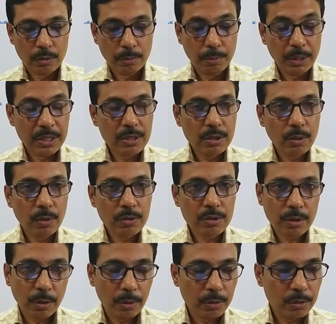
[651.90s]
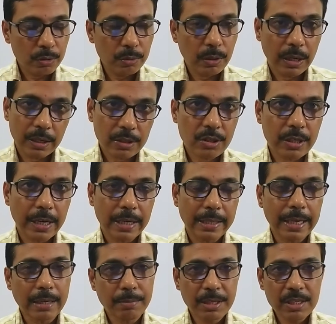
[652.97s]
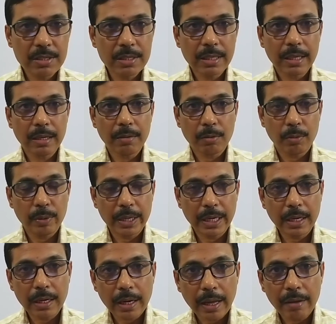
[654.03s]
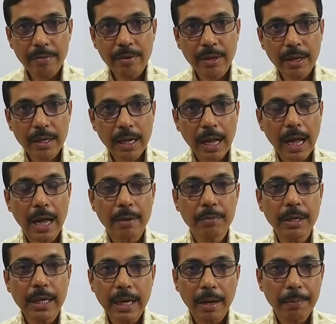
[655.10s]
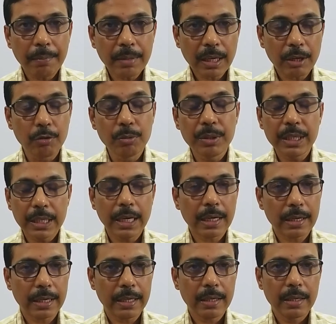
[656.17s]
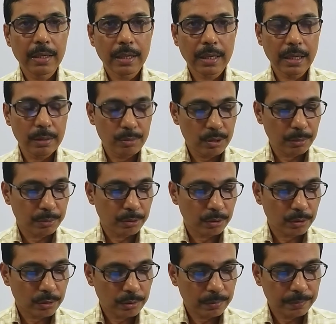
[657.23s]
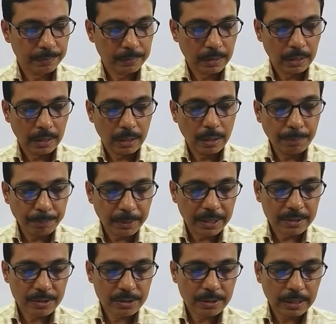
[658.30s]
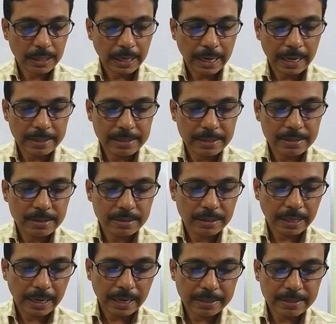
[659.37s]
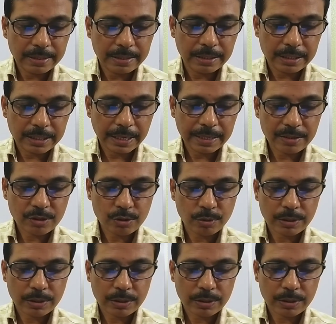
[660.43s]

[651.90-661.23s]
be so slow to understand. That means whenever I will come, immediately gives the food. He parts as he retires to a